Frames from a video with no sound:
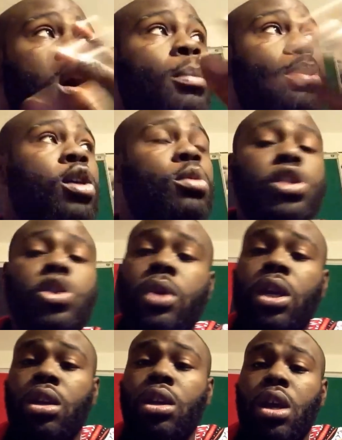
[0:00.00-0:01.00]
build
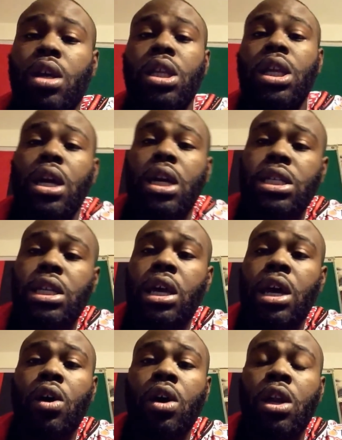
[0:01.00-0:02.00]
between the youngest and
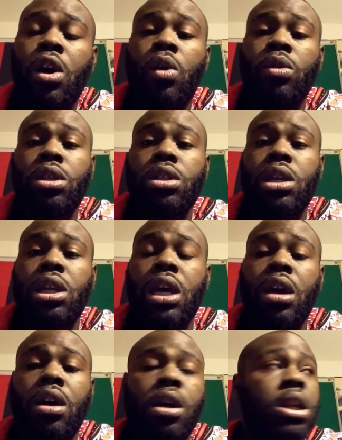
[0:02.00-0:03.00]
the oldest and
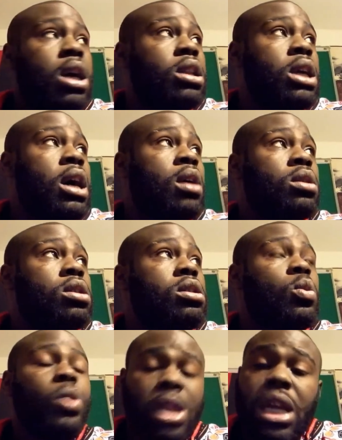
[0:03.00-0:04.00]
the elders.
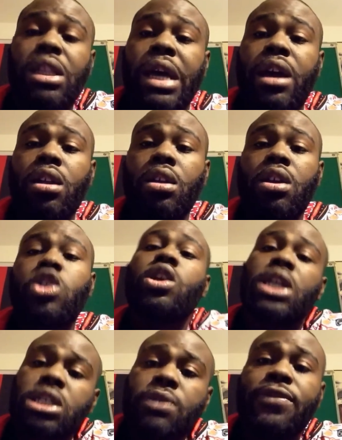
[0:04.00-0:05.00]
We need that. So
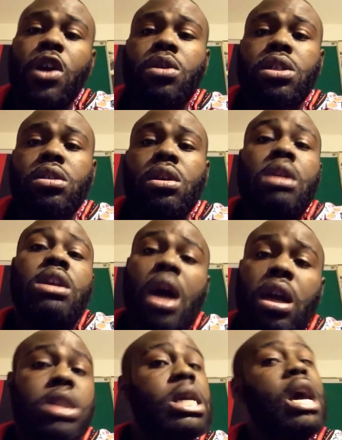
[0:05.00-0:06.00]
let's converse.
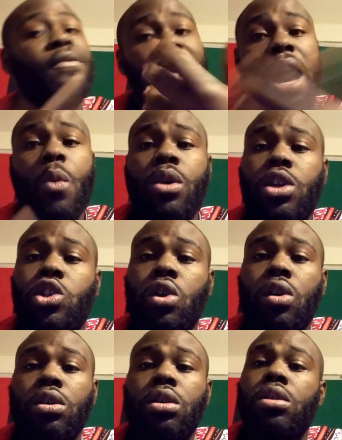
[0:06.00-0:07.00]
Youngest, if y'all want to
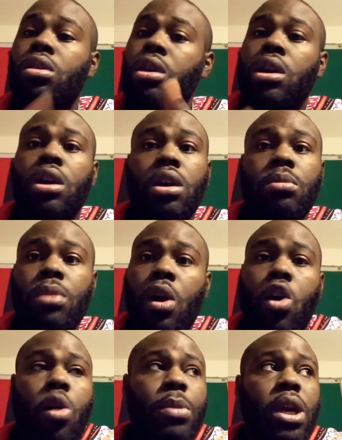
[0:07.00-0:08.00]
talk, by
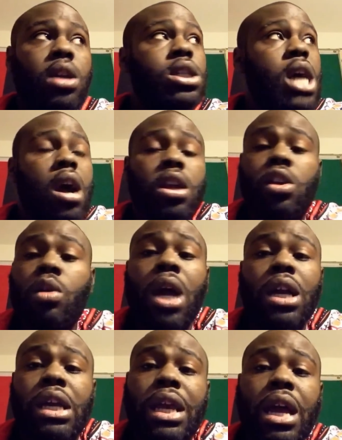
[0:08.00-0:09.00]
all means, y'all already know
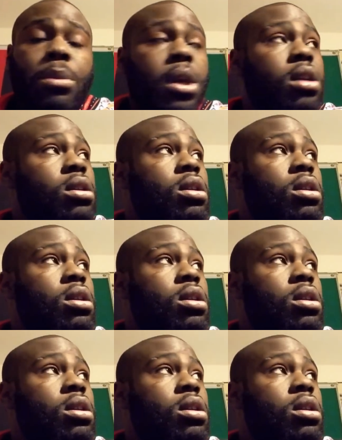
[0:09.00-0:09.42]
y'all can get at me